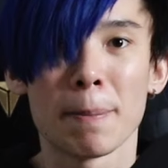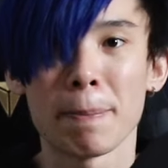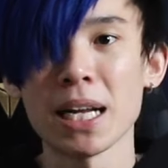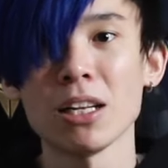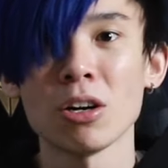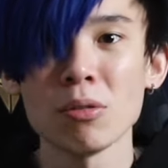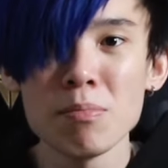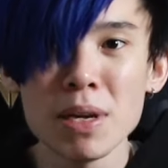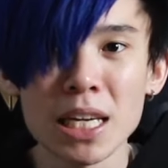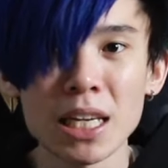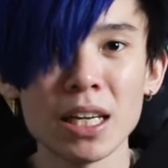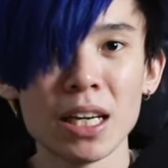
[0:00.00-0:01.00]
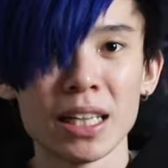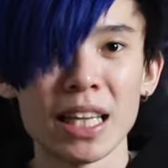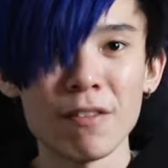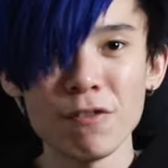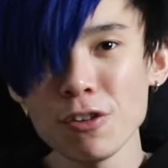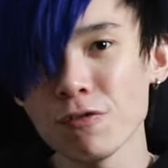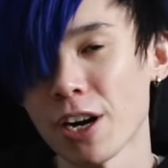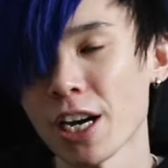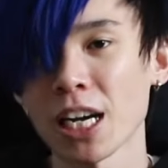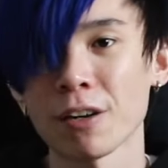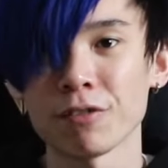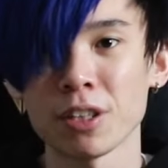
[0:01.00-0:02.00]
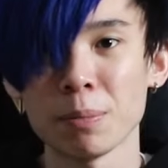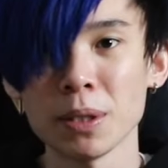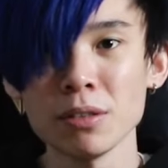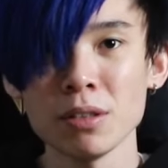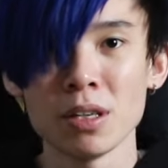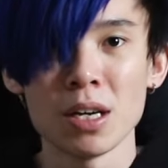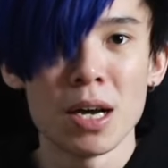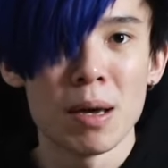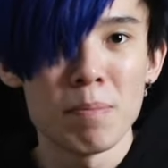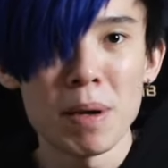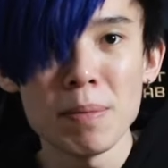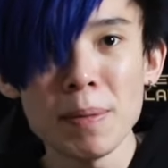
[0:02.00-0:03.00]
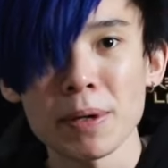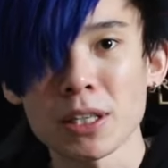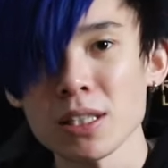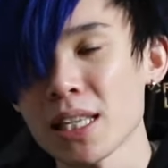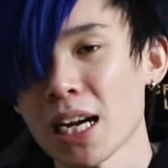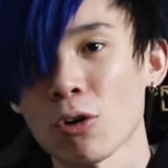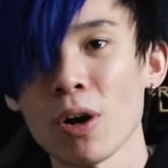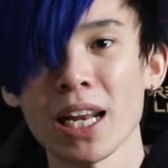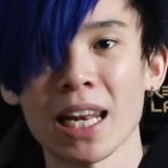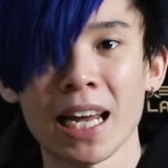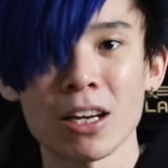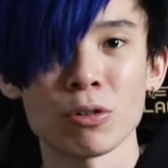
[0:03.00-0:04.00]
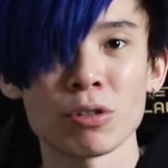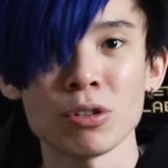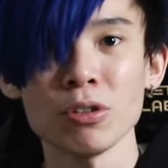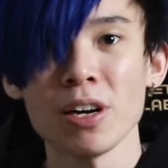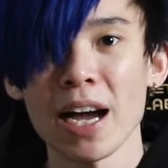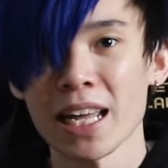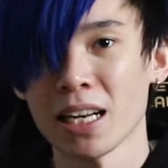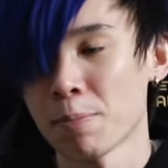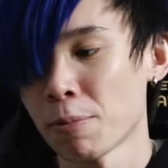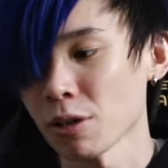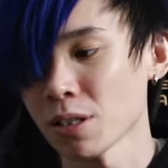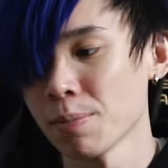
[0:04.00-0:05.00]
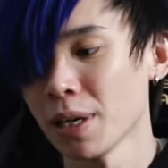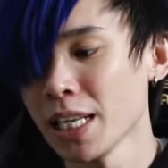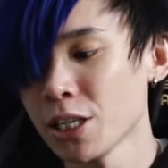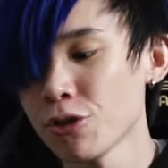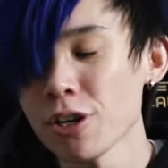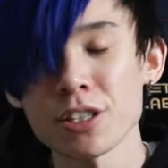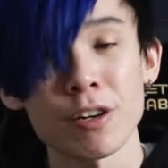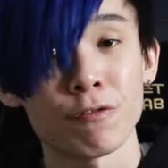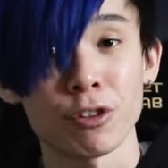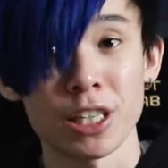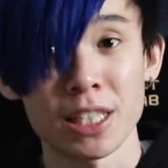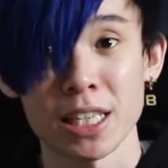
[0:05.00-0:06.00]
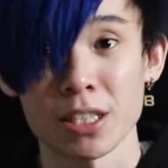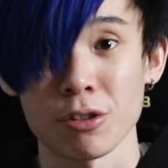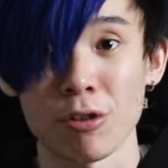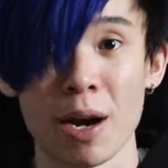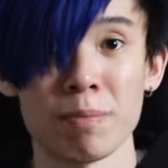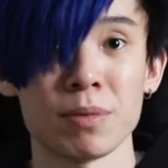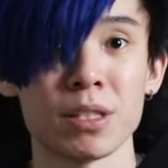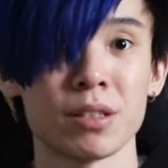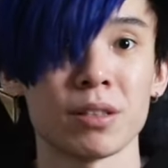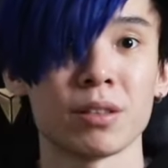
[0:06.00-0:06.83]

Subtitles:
but on me, they feel very comfortable. Maybe because they're quite light also, at approximately 346 grams.